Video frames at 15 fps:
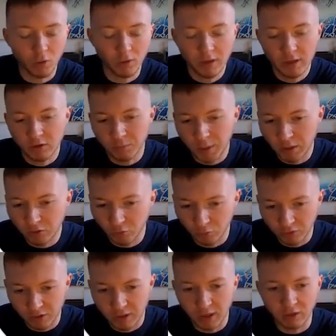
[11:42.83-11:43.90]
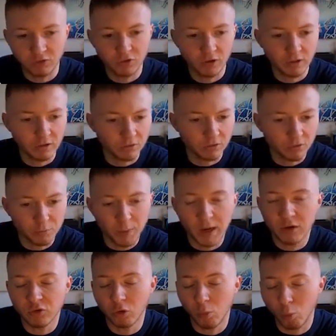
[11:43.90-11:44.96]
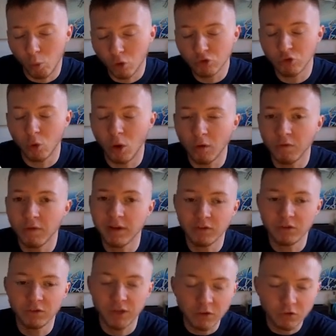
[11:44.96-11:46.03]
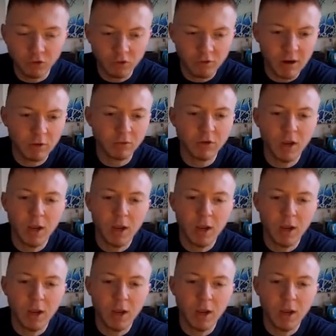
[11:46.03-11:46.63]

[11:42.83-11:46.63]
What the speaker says: depends on your case studies and depends on what your offer is centered around,